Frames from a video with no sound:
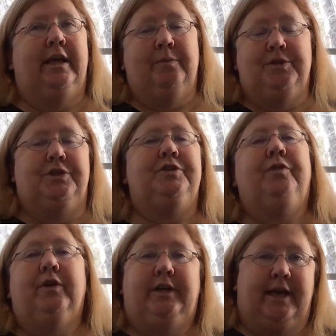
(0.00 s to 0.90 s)
it was just
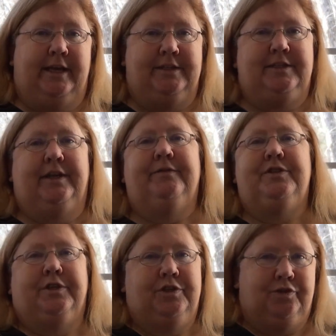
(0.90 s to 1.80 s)
for a day instead of
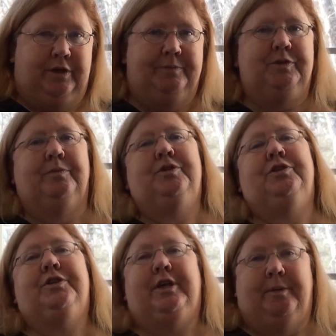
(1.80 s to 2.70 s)
six trips, or it was
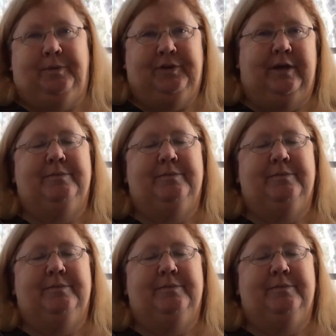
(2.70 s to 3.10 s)
just a couple mm -hmm.